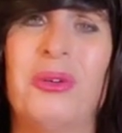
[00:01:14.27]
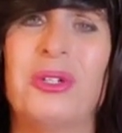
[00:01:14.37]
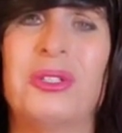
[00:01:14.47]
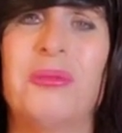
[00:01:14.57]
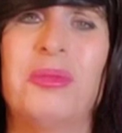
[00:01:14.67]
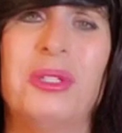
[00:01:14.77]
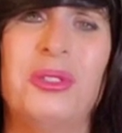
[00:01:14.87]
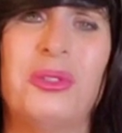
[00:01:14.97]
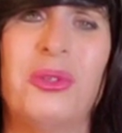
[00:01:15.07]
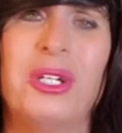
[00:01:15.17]
or to
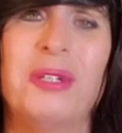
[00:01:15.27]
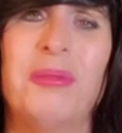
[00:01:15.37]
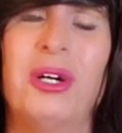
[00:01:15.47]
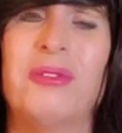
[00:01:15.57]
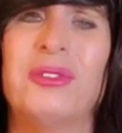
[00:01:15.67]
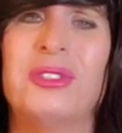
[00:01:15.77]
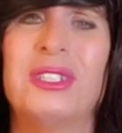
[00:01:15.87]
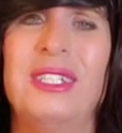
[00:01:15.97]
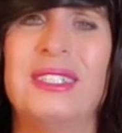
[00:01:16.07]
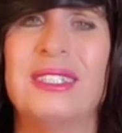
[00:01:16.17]
enjoy them
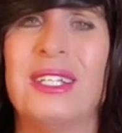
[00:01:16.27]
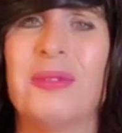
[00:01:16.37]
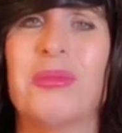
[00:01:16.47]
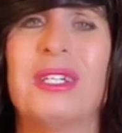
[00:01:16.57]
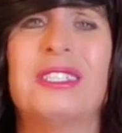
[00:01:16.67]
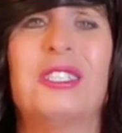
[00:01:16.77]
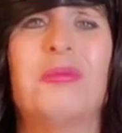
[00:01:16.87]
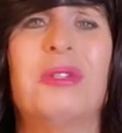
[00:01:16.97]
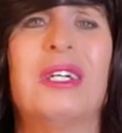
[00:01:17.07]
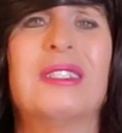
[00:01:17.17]
overseas and other places,
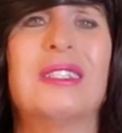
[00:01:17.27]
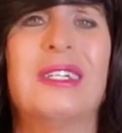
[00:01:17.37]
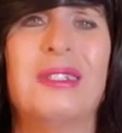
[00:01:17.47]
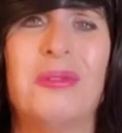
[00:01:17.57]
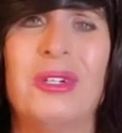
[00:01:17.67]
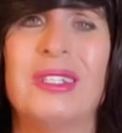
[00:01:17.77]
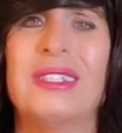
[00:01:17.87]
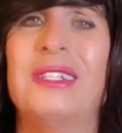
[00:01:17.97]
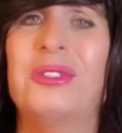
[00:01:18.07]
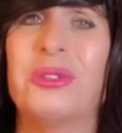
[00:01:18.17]
but I'll tell you
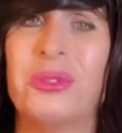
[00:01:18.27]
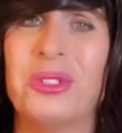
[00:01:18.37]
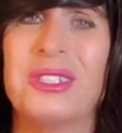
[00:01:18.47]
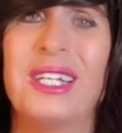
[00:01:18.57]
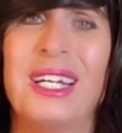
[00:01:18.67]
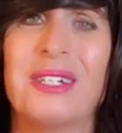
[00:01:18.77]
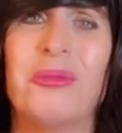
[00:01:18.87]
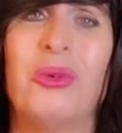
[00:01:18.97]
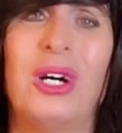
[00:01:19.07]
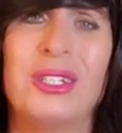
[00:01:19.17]
what, they sure as heck
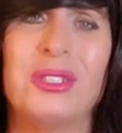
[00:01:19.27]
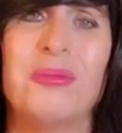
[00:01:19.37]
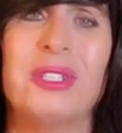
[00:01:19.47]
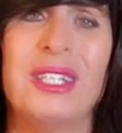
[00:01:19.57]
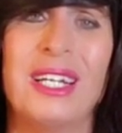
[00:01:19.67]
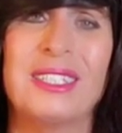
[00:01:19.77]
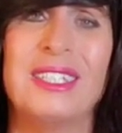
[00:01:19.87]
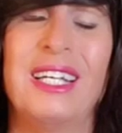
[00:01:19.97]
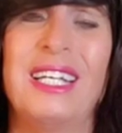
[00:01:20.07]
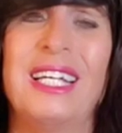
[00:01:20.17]
watch them the
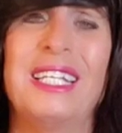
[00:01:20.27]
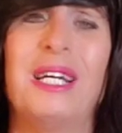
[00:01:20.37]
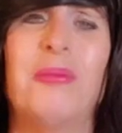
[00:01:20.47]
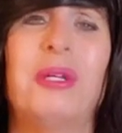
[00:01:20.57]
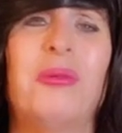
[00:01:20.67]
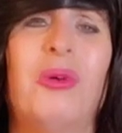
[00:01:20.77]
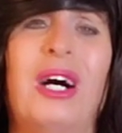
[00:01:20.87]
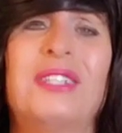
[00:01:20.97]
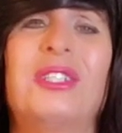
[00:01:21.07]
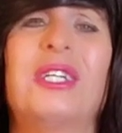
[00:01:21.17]
next day, and they'll be
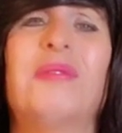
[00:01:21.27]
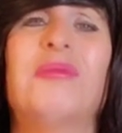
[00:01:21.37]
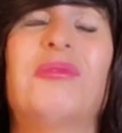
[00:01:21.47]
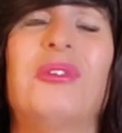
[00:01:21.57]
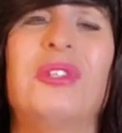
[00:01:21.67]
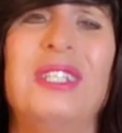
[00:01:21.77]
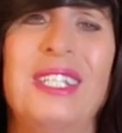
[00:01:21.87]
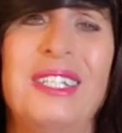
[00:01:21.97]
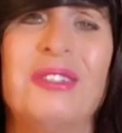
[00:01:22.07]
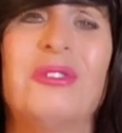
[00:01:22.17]
watching them for
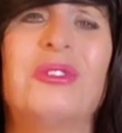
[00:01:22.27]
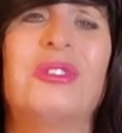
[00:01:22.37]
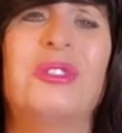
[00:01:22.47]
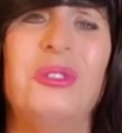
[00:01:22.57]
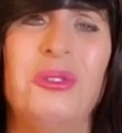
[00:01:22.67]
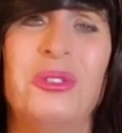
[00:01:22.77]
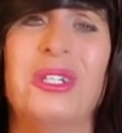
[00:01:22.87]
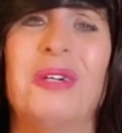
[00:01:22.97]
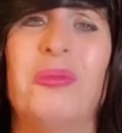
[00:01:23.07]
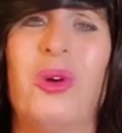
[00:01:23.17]
years to
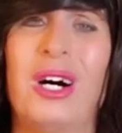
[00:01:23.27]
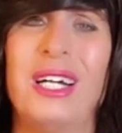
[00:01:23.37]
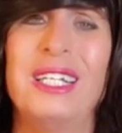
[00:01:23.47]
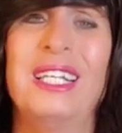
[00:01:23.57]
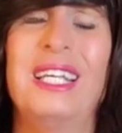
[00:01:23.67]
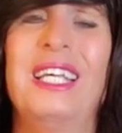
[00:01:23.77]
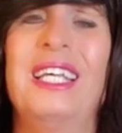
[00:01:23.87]
come. Why?